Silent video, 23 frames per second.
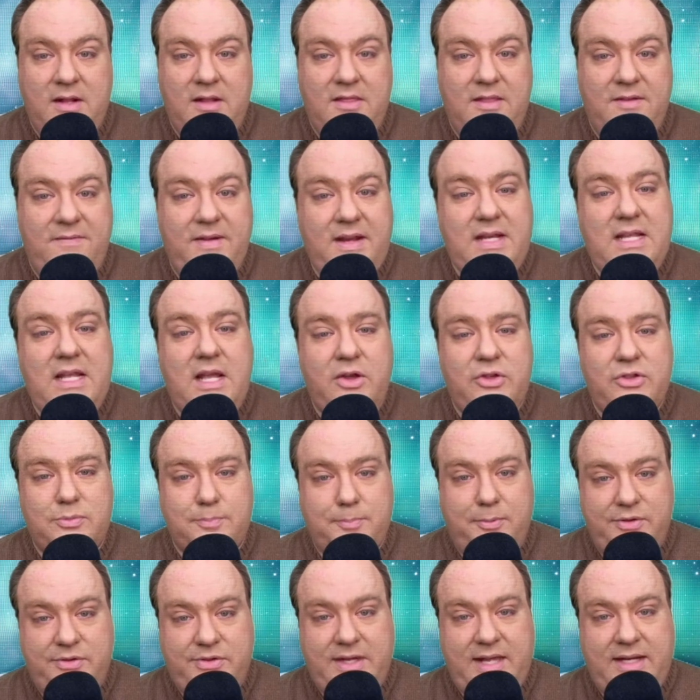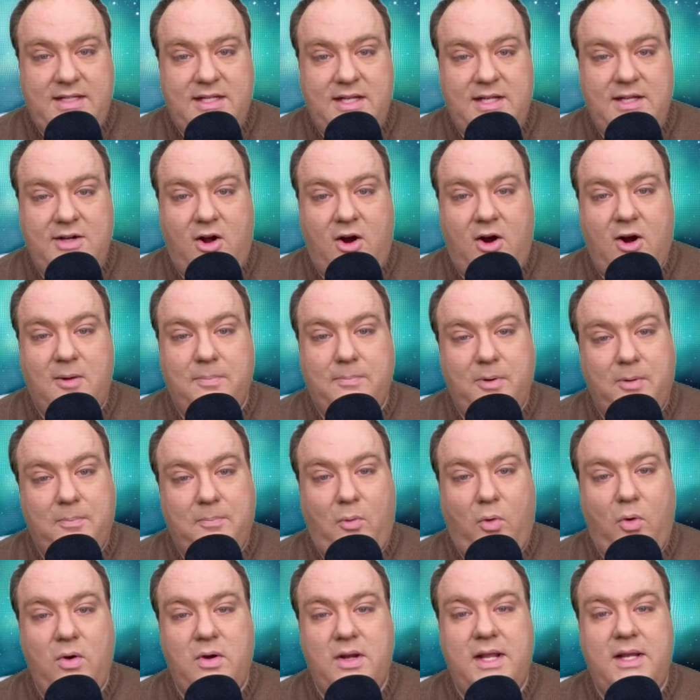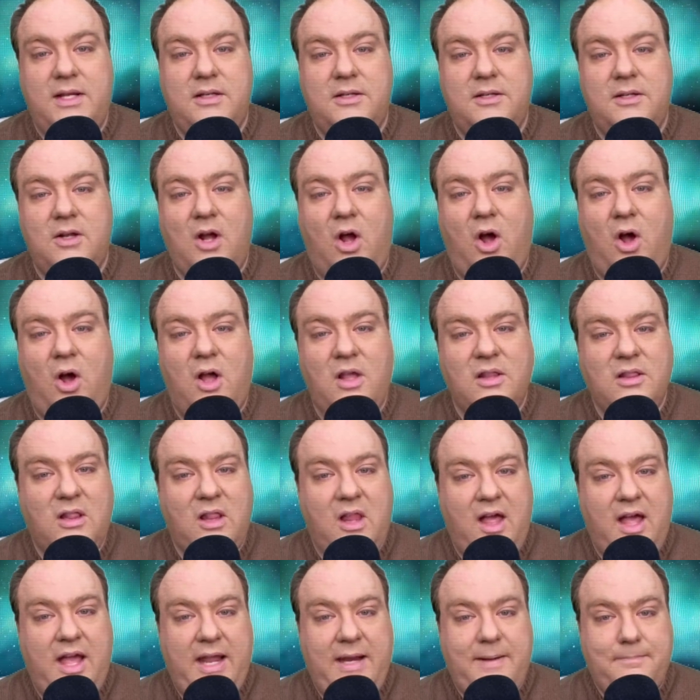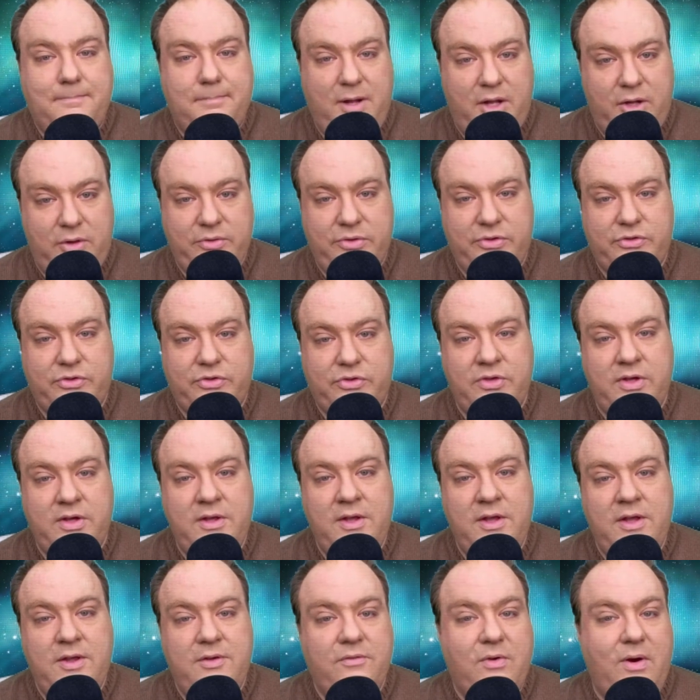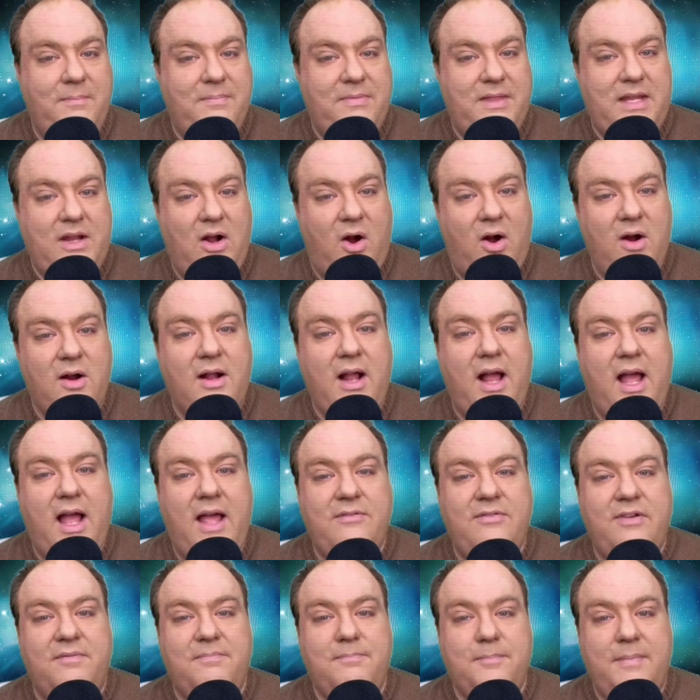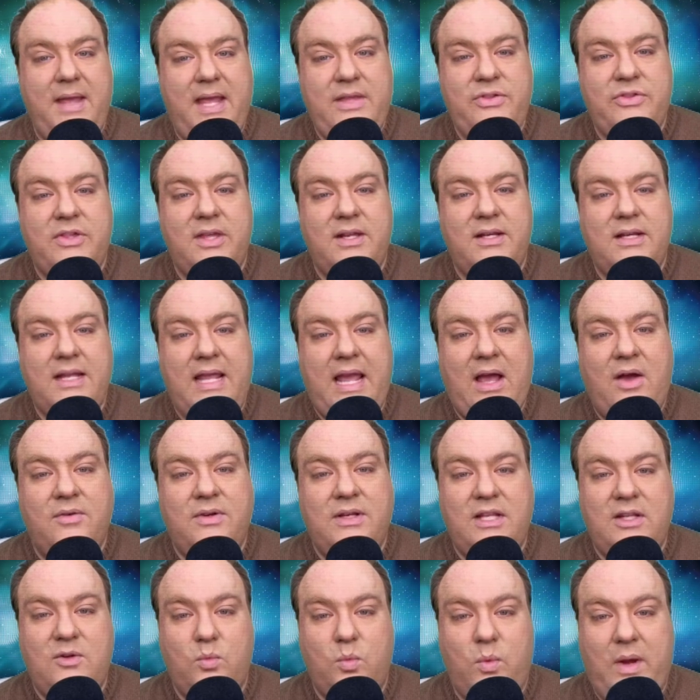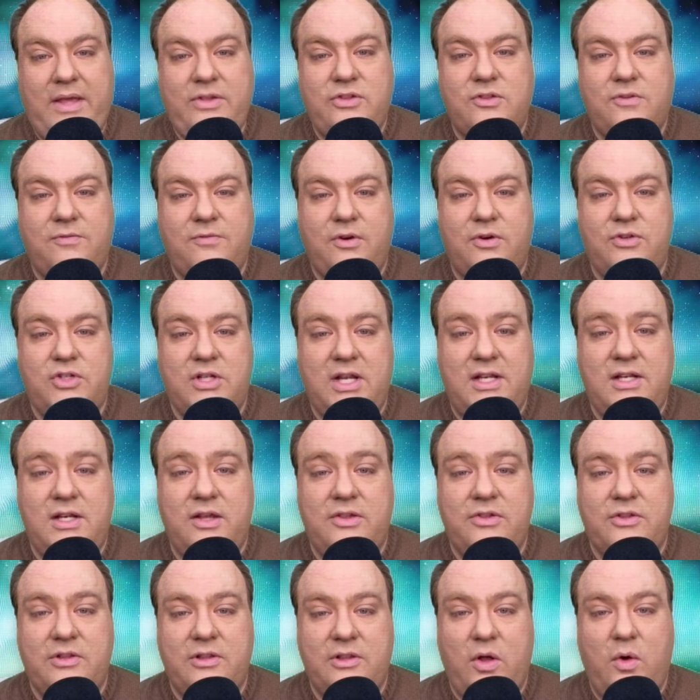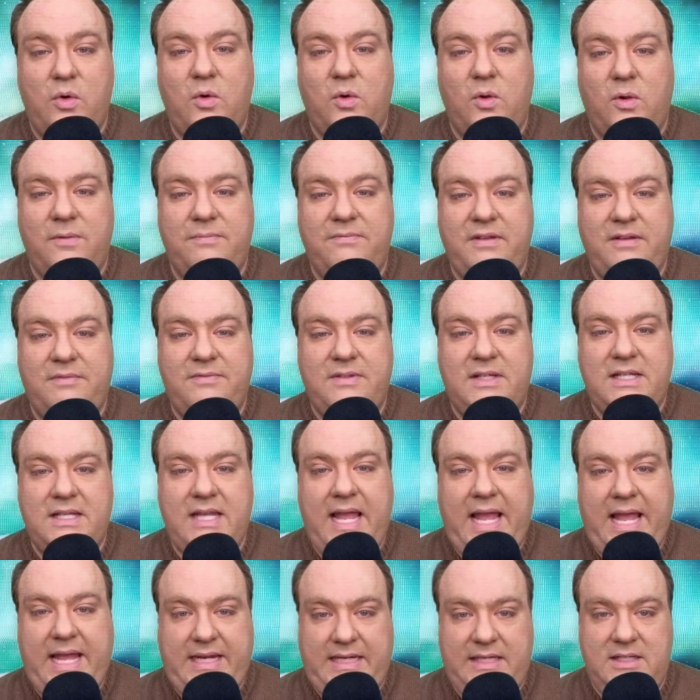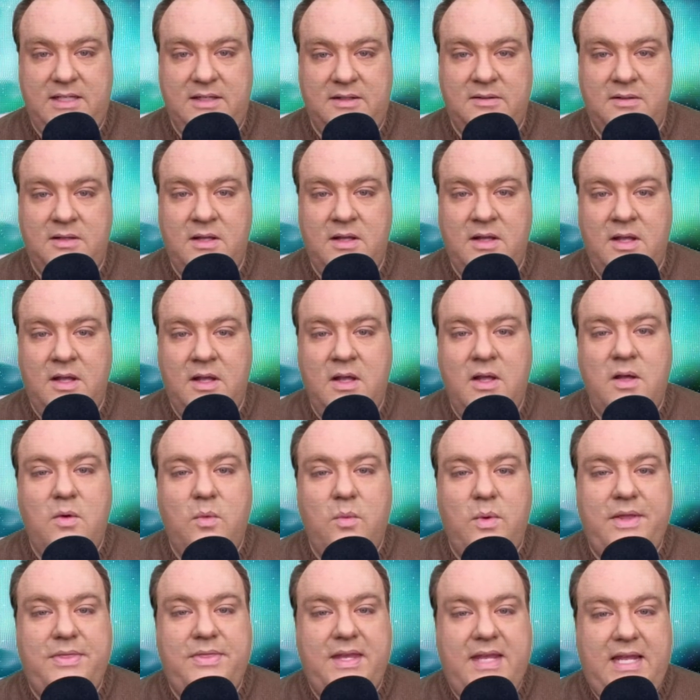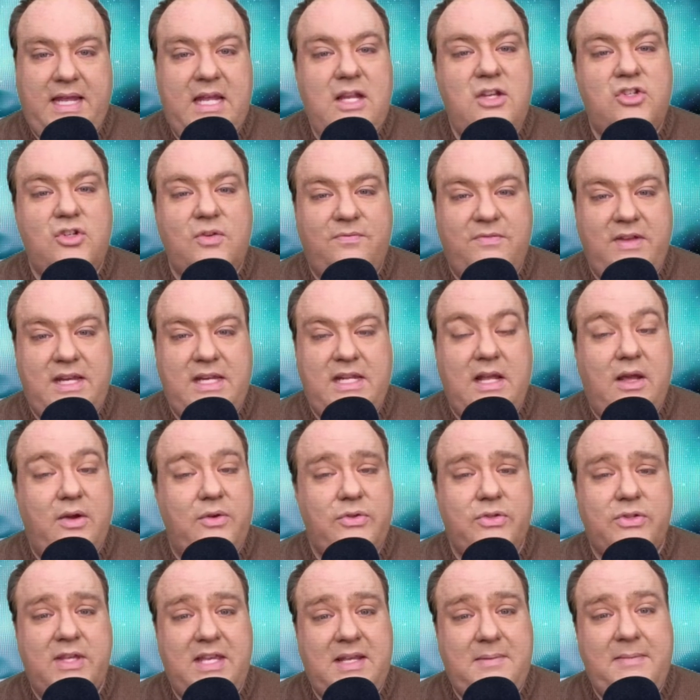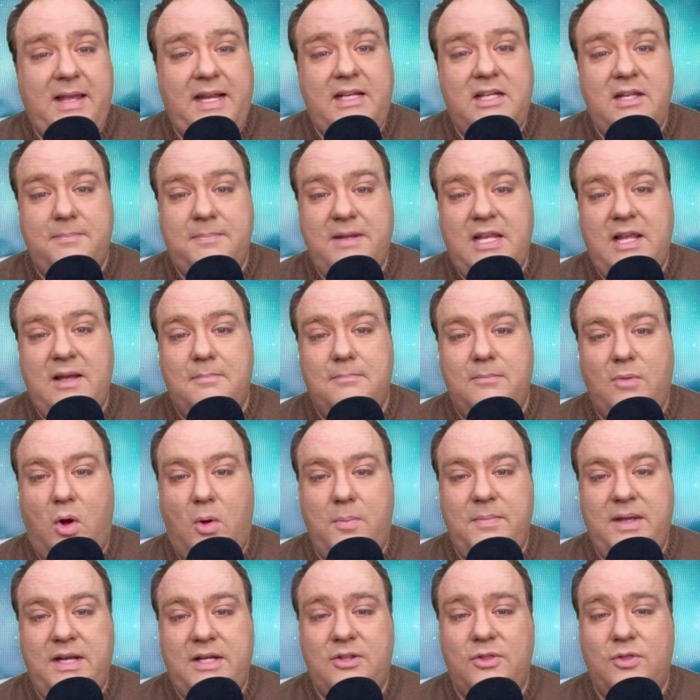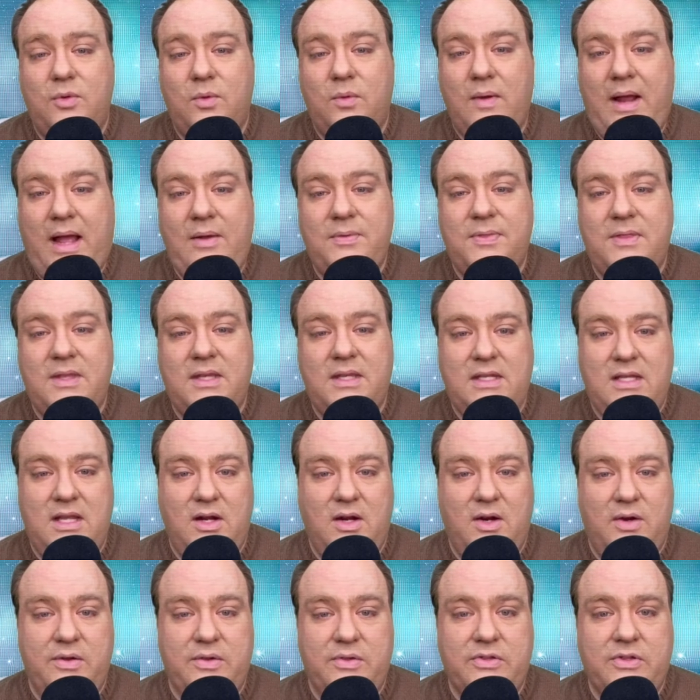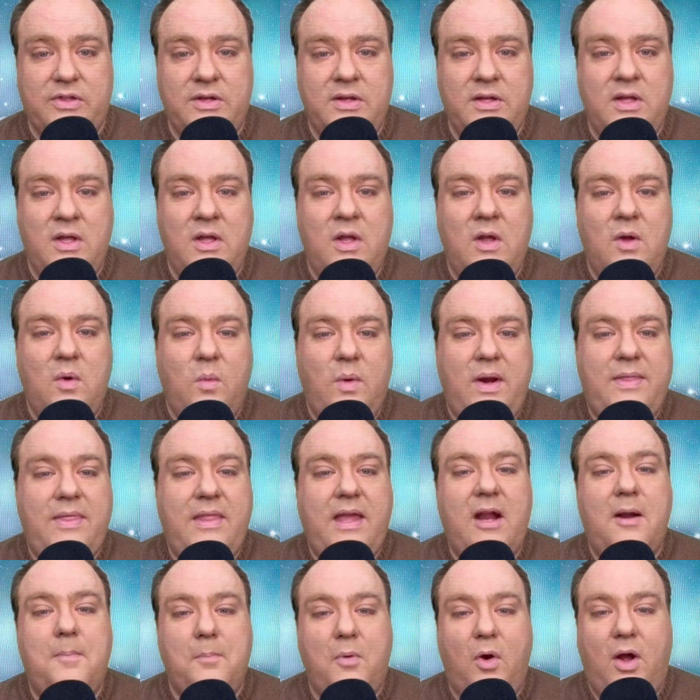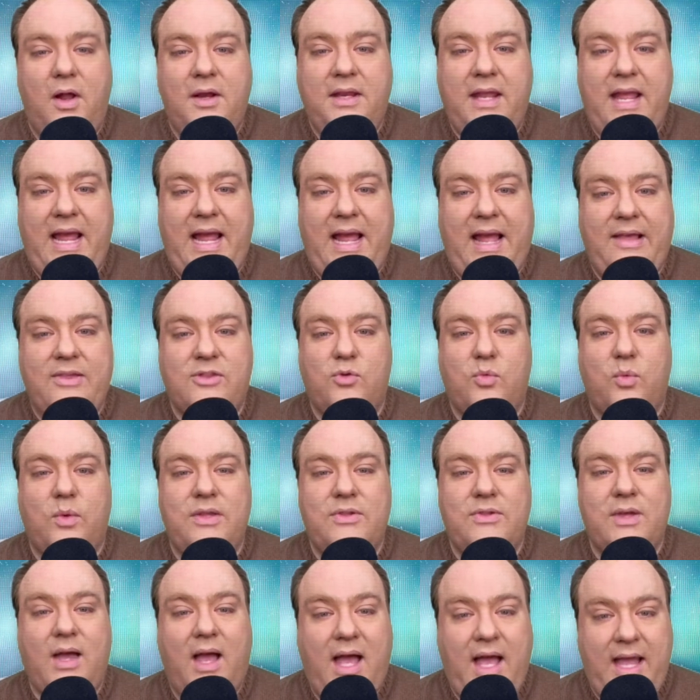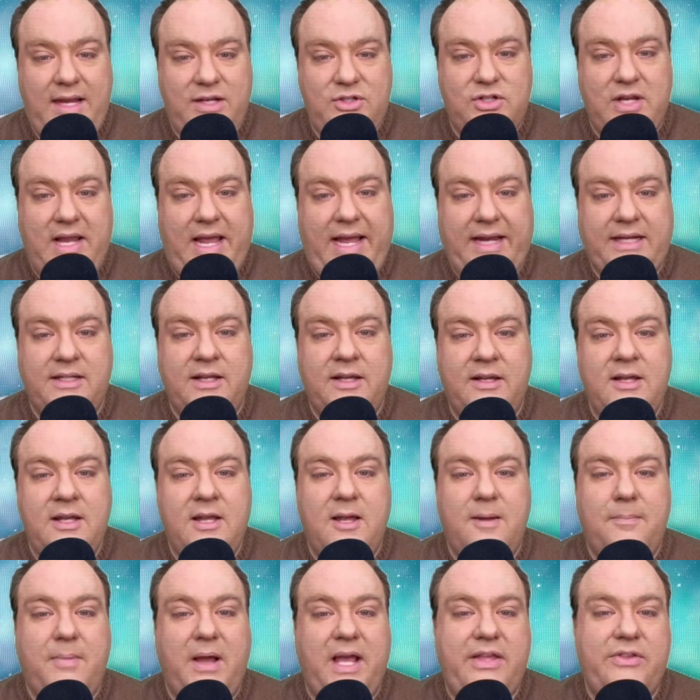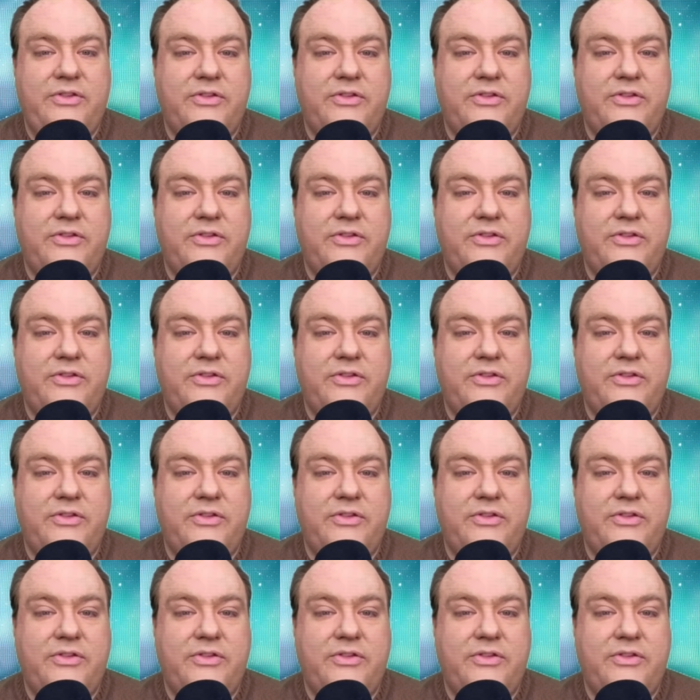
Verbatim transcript: The videos presented are purported online posts from the archive of Mason County, West Virginia's Local 58, with each video seeming to be a moment throughout the years when their broadcast was hijacked by